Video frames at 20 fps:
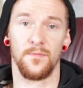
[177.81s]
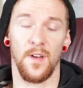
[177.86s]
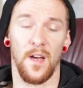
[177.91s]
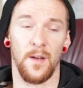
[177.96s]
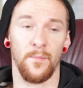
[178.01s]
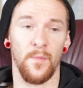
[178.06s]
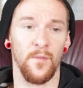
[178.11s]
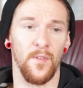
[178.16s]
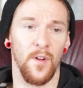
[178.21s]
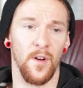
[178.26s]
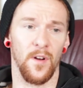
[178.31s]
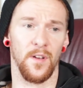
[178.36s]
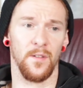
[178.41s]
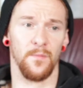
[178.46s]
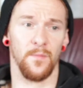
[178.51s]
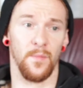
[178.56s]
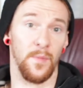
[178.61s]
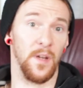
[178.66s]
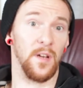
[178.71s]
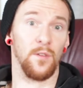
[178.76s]
I'm a very
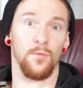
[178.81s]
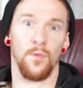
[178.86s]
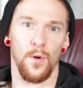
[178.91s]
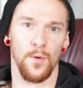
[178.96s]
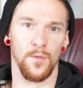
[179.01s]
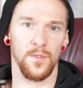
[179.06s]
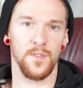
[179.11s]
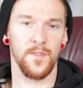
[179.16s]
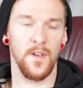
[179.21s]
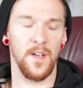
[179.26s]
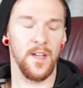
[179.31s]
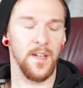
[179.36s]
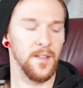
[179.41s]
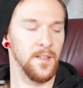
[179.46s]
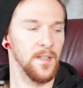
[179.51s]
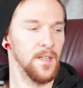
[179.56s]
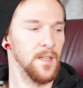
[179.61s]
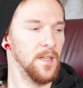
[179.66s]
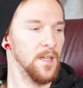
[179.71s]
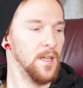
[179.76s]
big rose
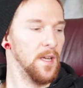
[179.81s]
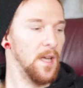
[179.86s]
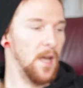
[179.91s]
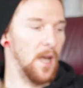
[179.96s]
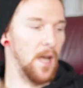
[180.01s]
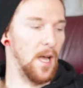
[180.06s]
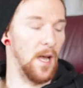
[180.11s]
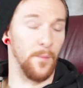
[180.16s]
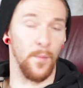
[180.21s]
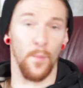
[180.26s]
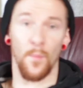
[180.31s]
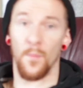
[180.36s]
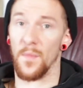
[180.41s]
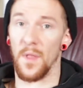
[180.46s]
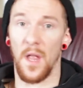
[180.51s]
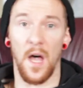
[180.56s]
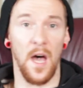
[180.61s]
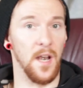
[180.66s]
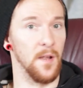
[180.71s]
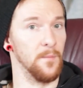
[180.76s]
fan.
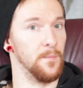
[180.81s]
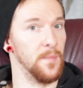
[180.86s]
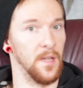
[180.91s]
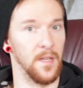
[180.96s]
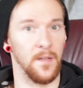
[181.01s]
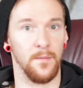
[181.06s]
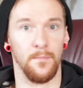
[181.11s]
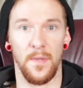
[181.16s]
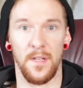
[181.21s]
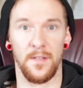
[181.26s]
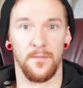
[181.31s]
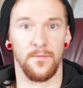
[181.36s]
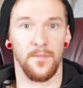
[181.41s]
Not a big mint